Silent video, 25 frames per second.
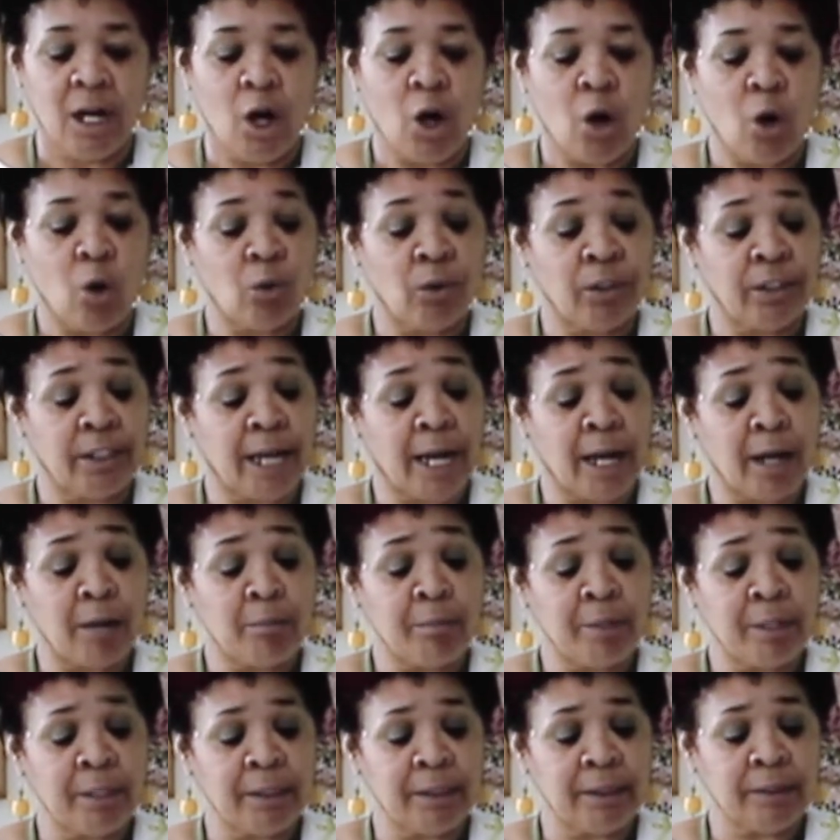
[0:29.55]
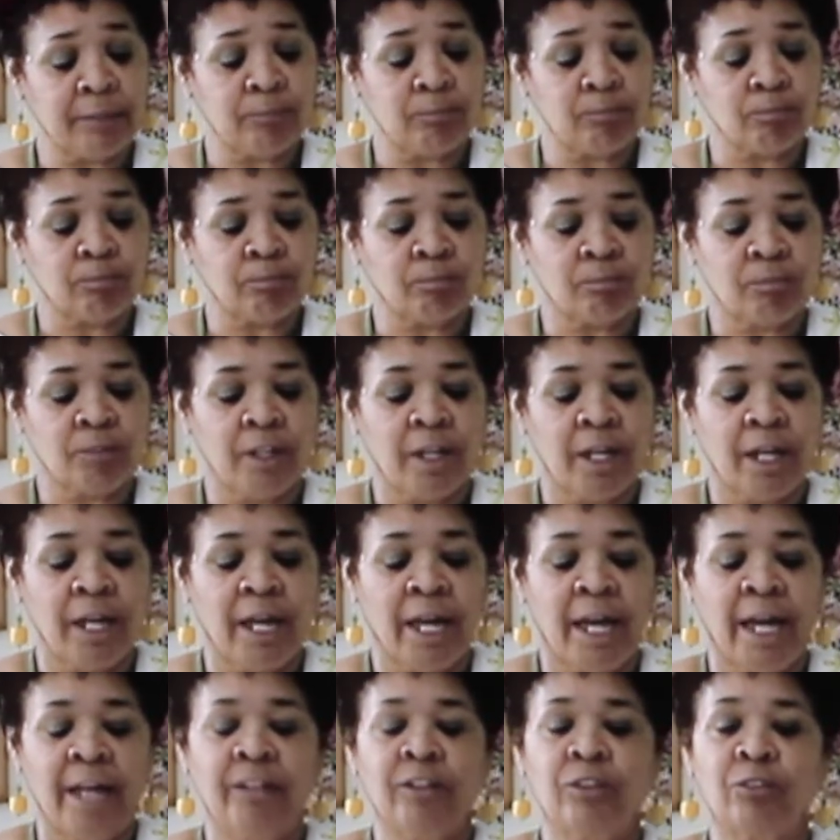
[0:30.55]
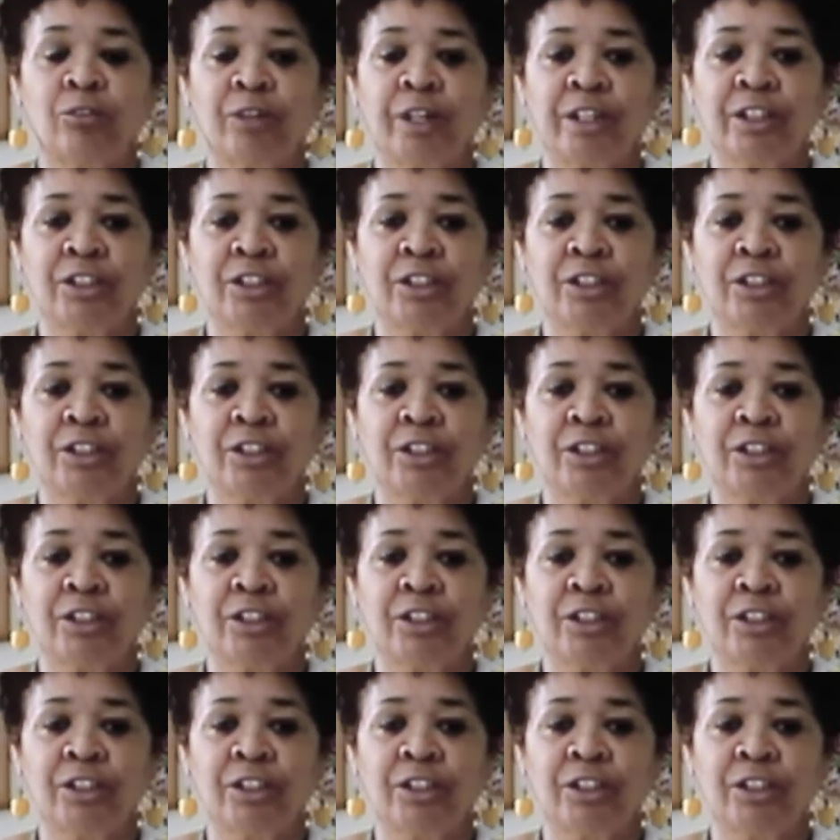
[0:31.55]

holding our money and then